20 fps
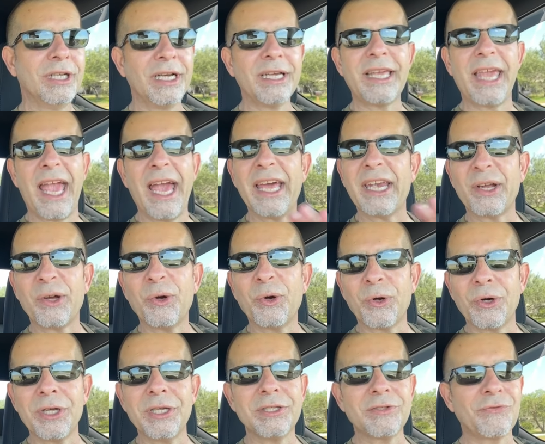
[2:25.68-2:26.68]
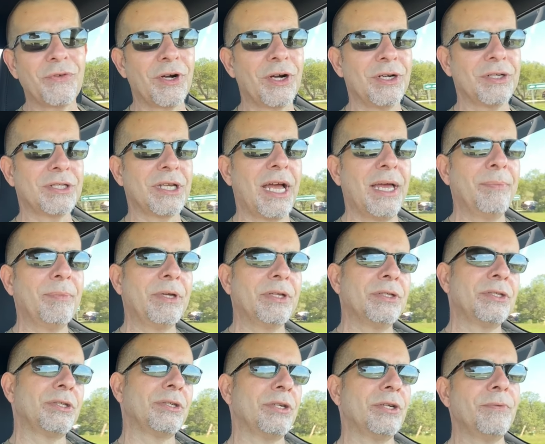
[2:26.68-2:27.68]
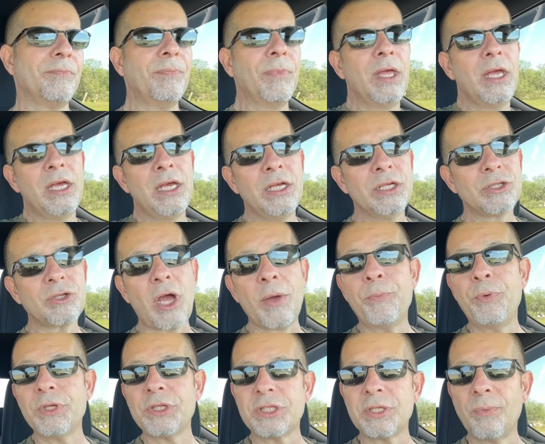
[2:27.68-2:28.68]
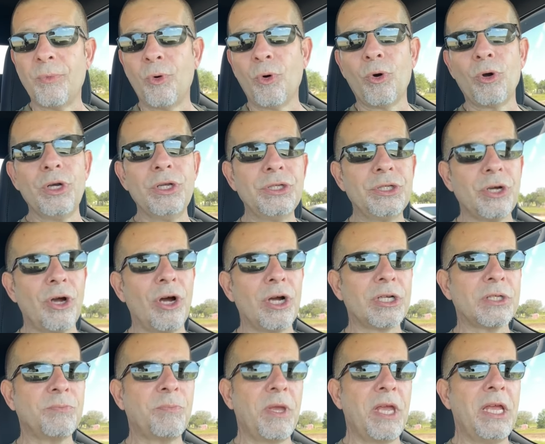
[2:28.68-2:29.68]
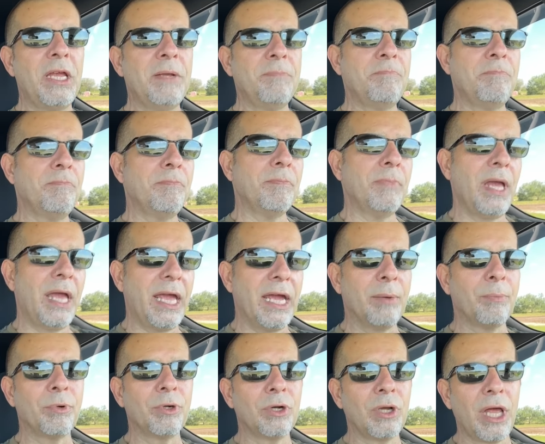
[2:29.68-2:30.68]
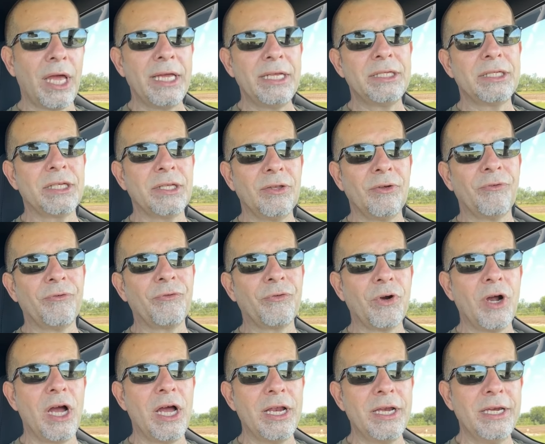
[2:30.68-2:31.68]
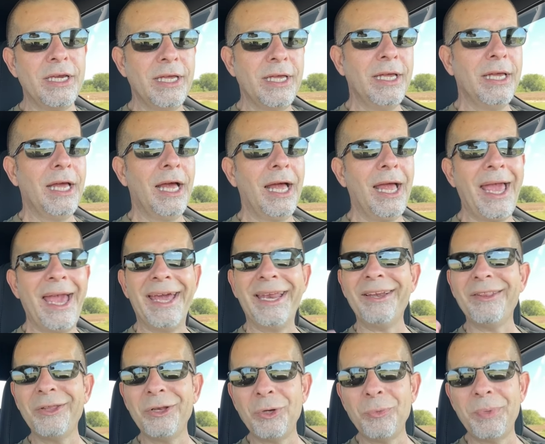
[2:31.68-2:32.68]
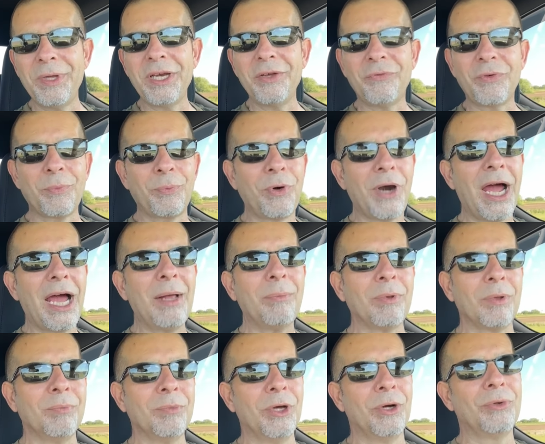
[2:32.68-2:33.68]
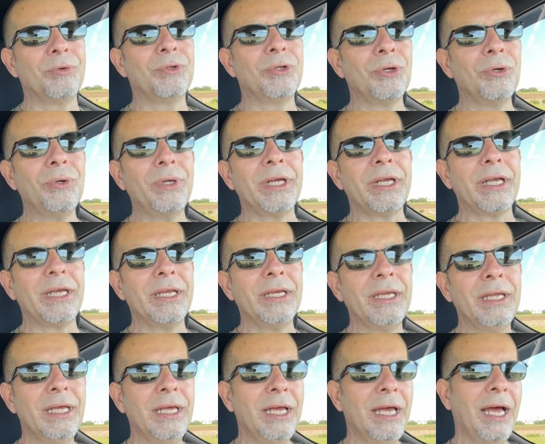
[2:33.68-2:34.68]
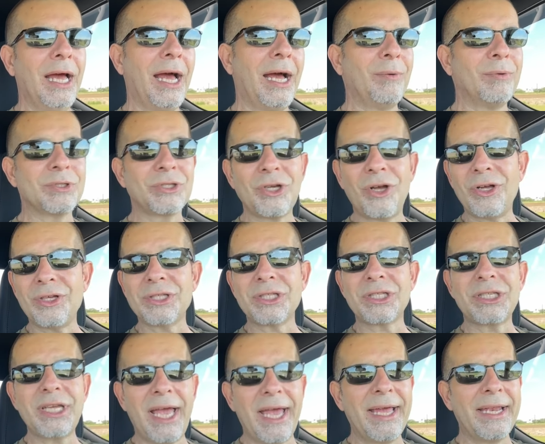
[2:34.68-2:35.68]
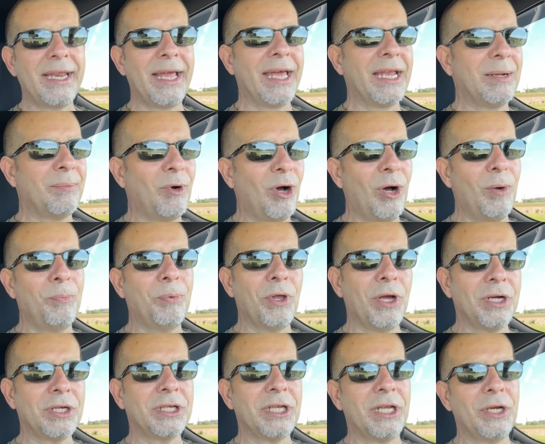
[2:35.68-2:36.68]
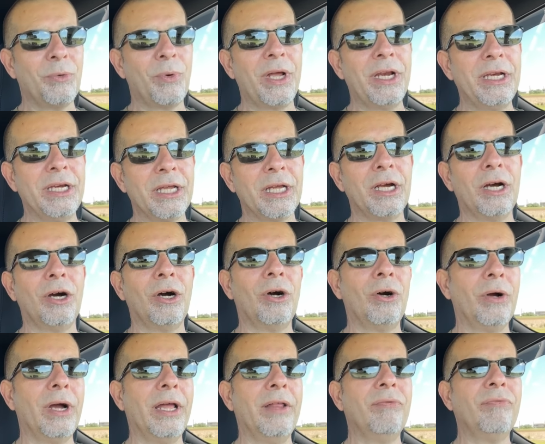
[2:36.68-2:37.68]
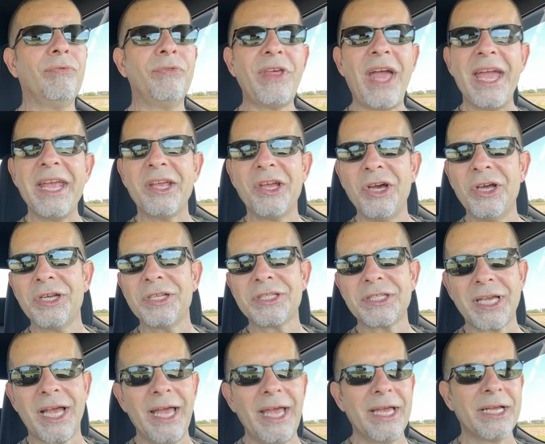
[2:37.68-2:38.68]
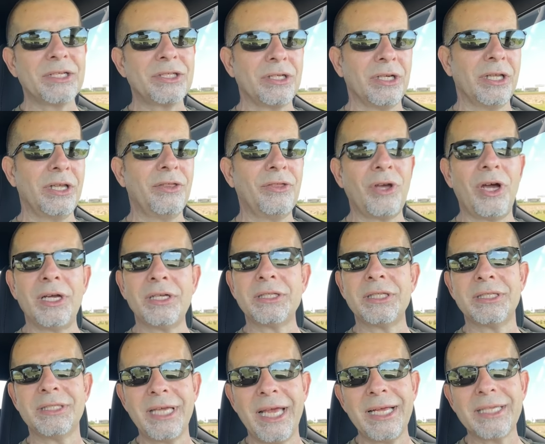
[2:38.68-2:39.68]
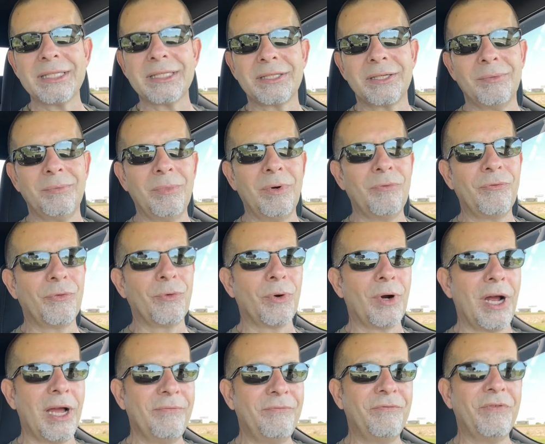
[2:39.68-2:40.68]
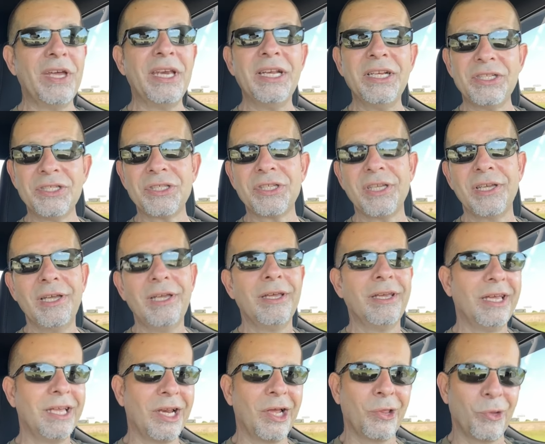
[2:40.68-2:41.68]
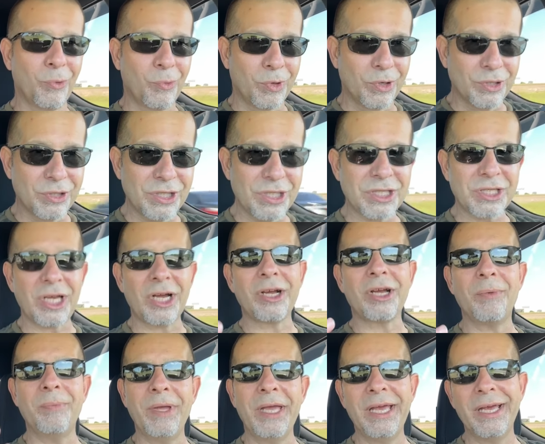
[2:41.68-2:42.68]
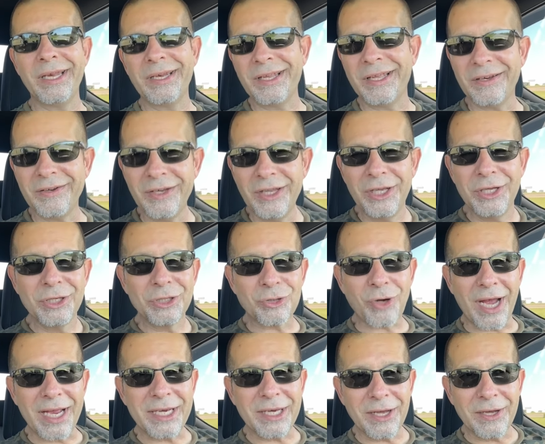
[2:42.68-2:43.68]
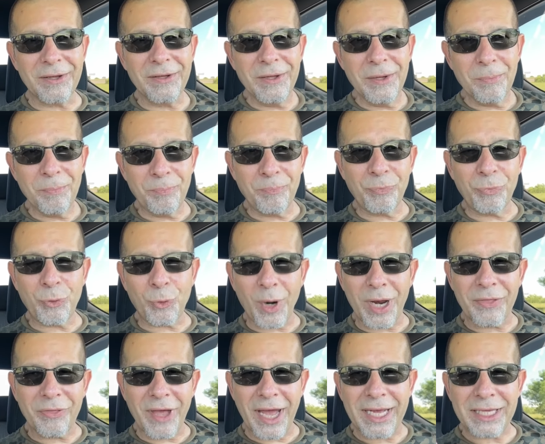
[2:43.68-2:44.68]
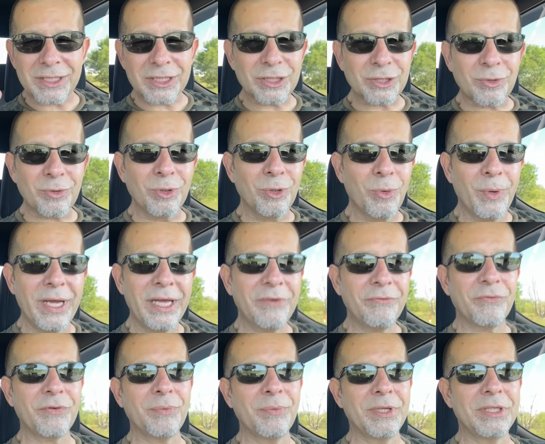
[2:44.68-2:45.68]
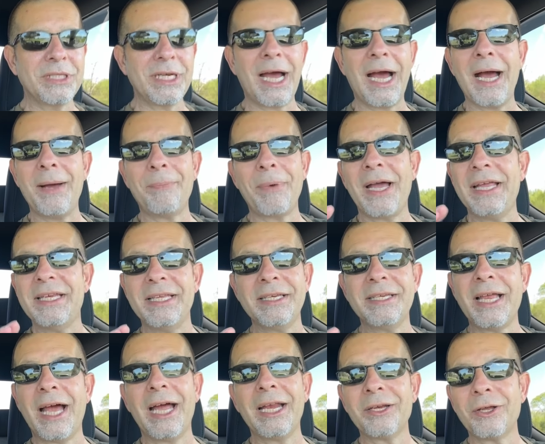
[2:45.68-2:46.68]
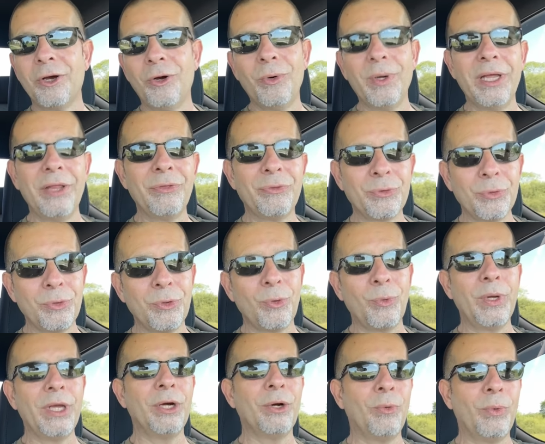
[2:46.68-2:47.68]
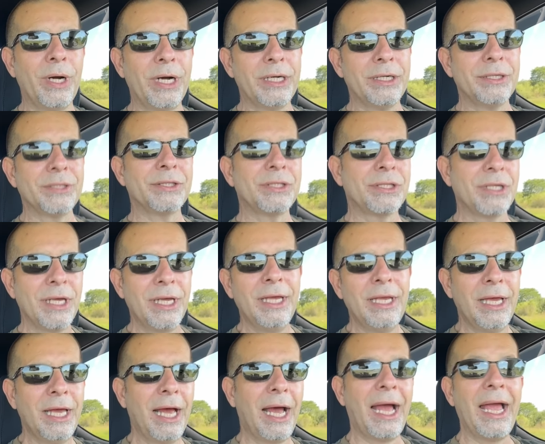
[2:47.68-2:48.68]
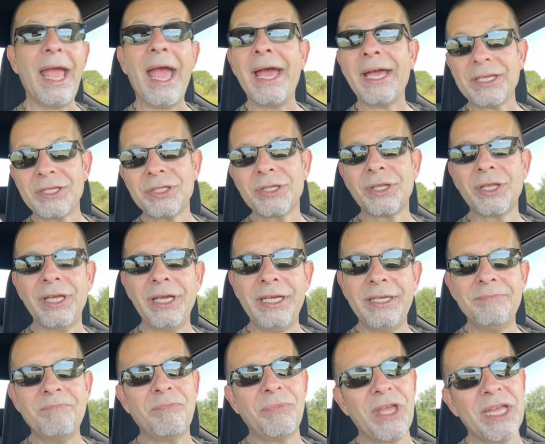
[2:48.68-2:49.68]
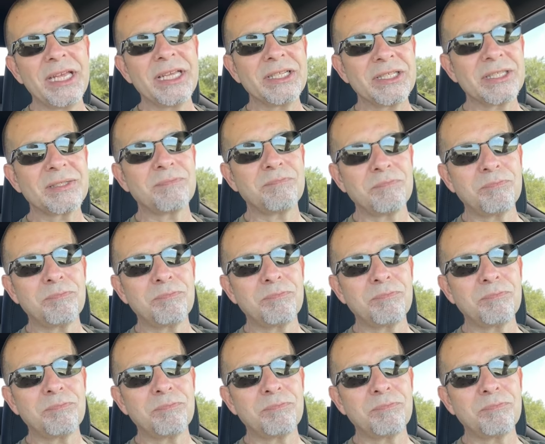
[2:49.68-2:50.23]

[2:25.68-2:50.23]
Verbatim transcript: category as far as I'm concerned. So I put some orange Auxbeam amber lights in the front. I had a little bit of a problem though doing it. I was all set, had them all plugged in, ready to go, and thank goodness I actually thought to test them before I finished. In other words, stuck them in and tried to thread that screw in from the top. I did not go in through the wheel wells. I actually think it's